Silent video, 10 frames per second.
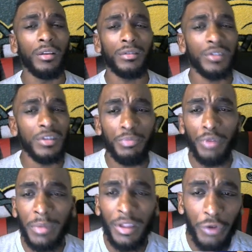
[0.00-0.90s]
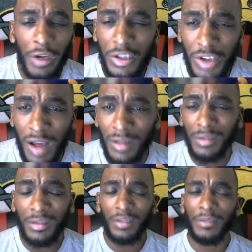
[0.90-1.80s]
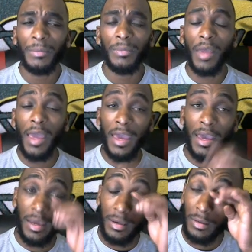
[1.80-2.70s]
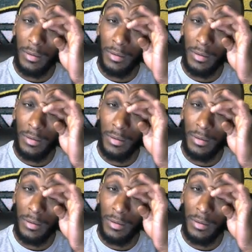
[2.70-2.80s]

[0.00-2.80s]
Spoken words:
Just bring me $300." And